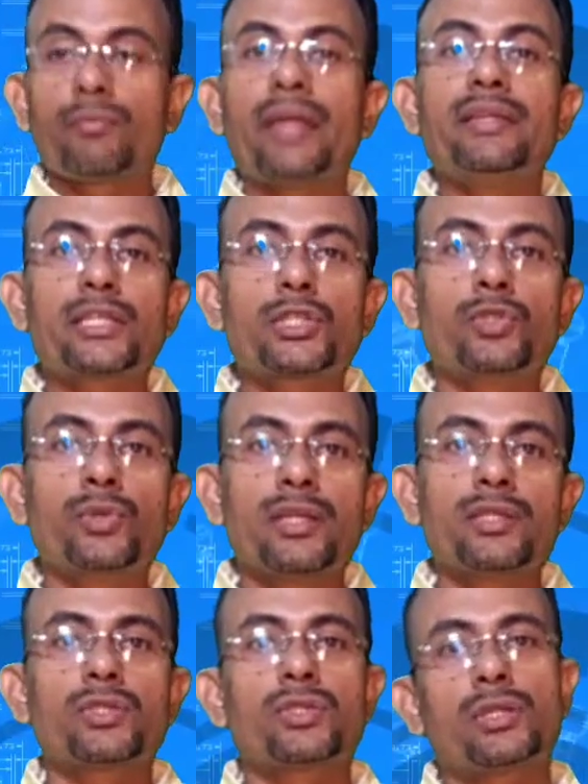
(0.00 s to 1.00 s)
dear
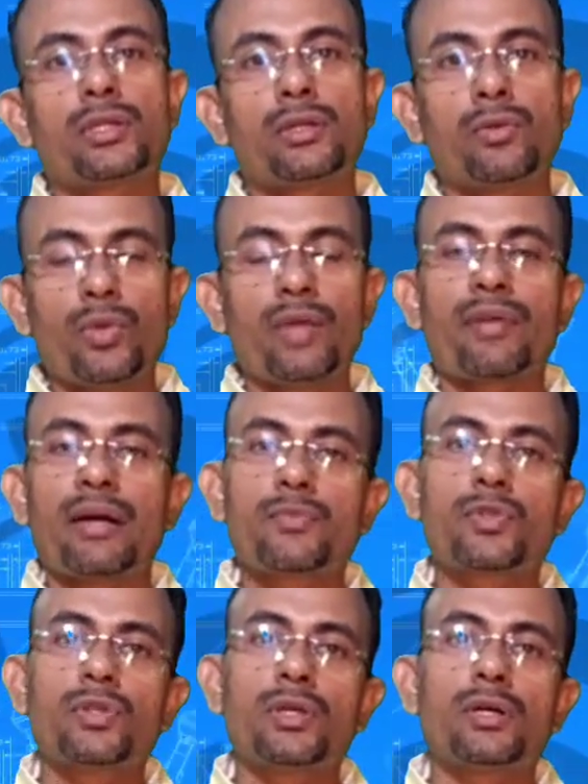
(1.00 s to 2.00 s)
students, we have come
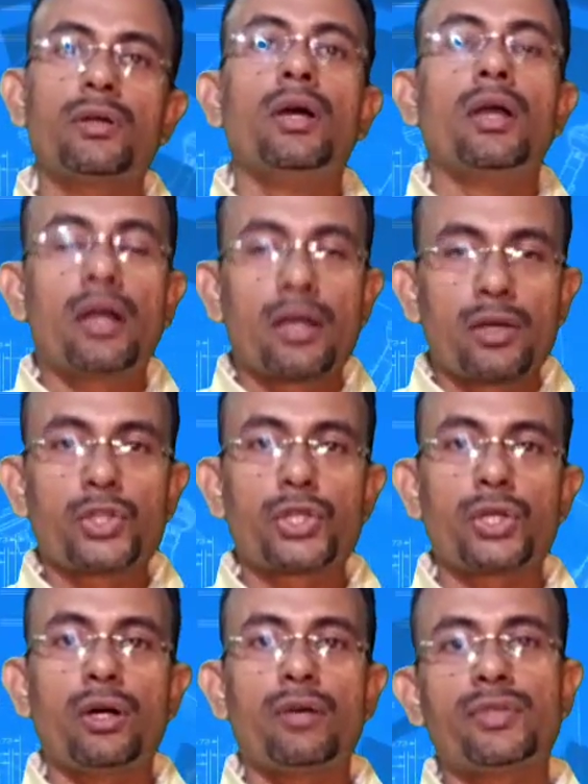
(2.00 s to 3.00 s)
to the
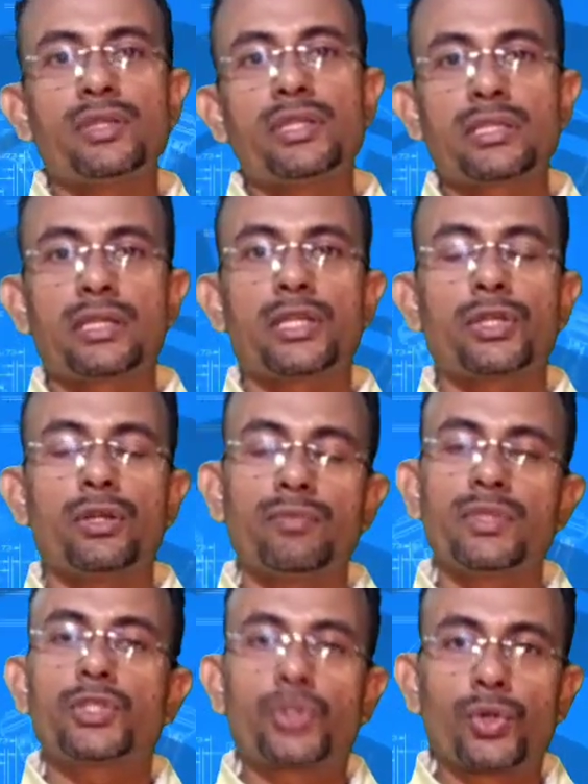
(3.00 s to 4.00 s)
conclusion of the discussion
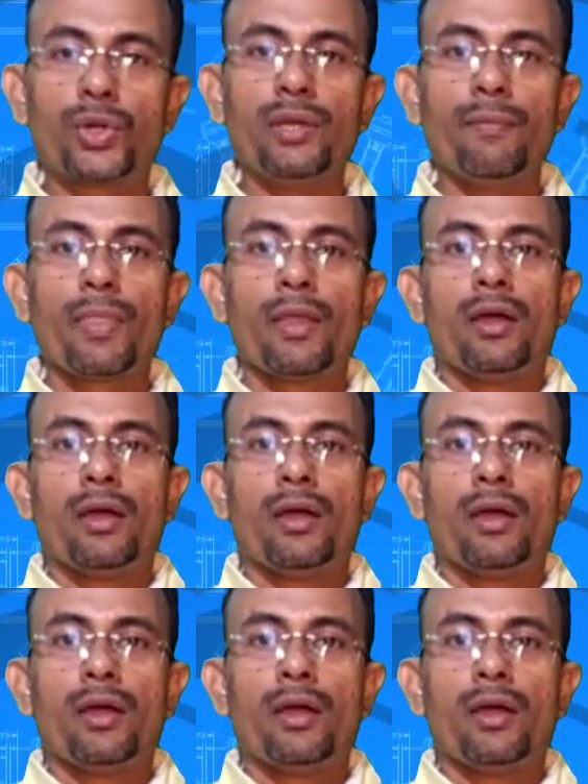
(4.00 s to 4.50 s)
of this story.